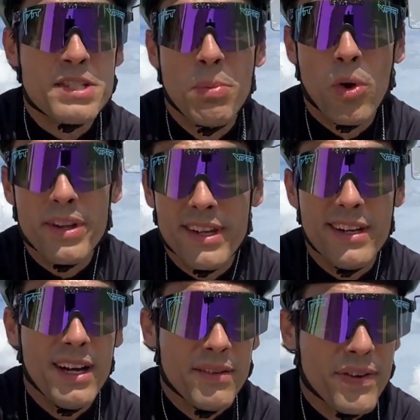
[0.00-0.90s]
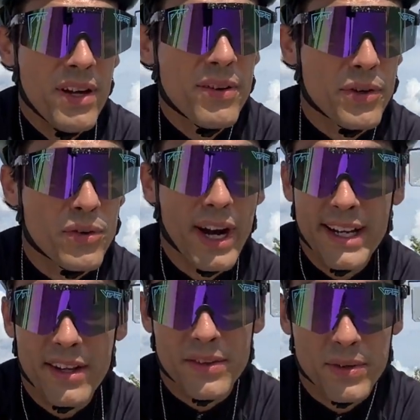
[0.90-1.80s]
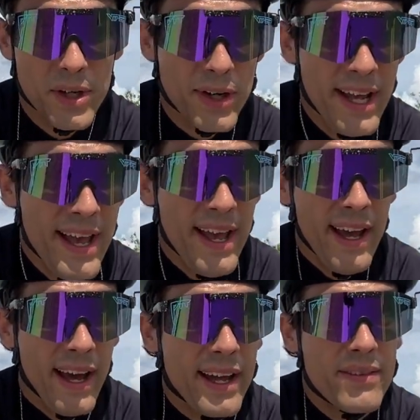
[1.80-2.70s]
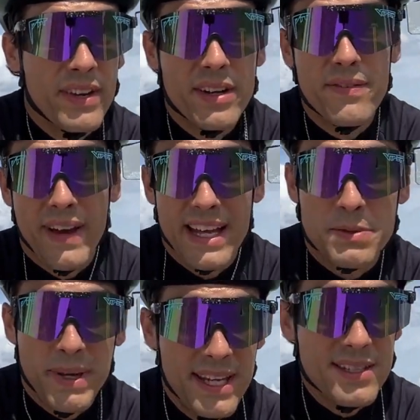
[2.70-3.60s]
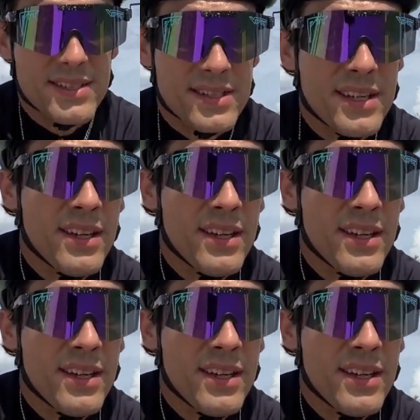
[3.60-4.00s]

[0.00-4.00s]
more than enough for riding on the road at a very fast pace.